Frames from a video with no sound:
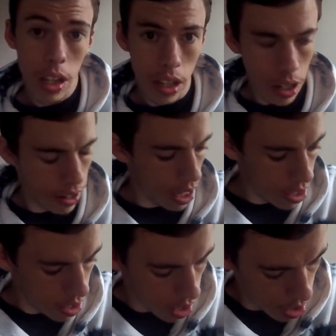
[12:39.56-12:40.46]
Got an
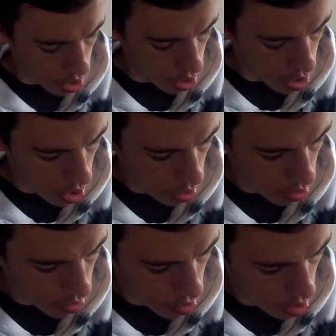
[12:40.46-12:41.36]
excellent, as you can see.
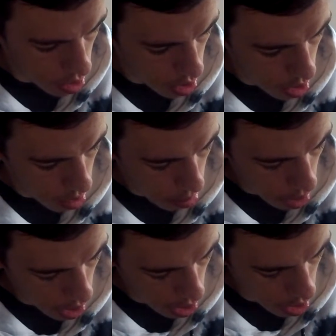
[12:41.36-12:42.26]

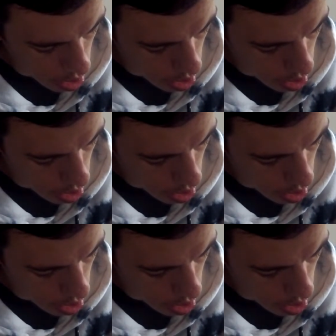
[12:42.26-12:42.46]
Bang.